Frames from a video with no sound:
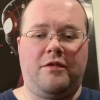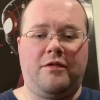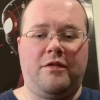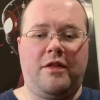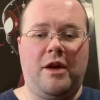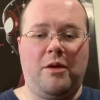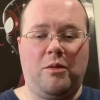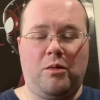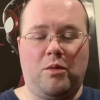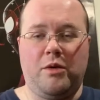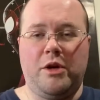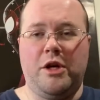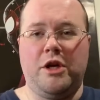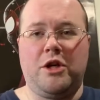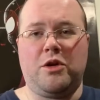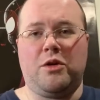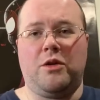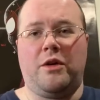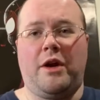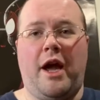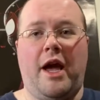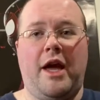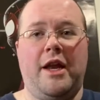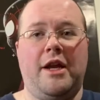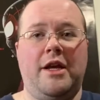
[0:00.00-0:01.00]
they
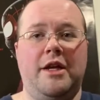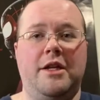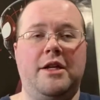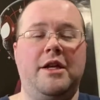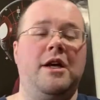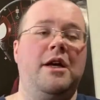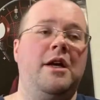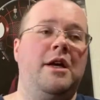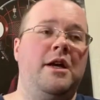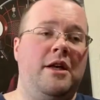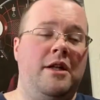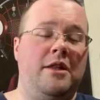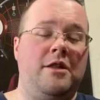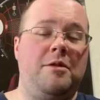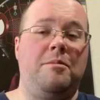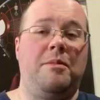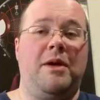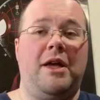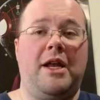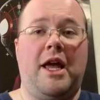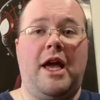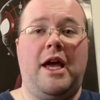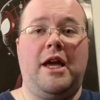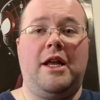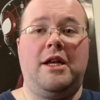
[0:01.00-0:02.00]
recreated the
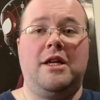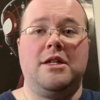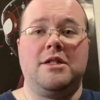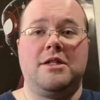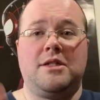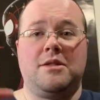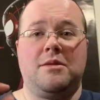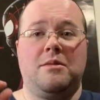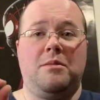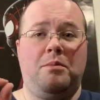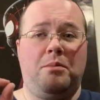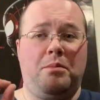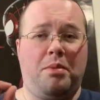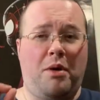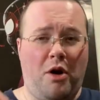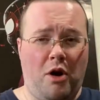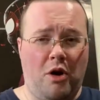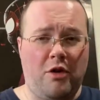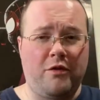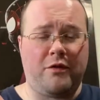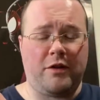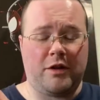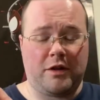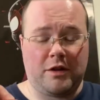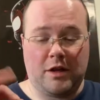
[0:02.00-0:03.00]
mid 80s
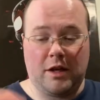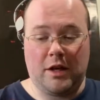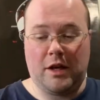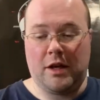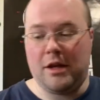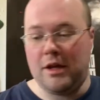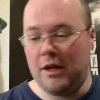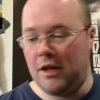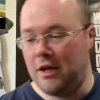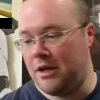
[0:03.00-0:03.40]
perfectly.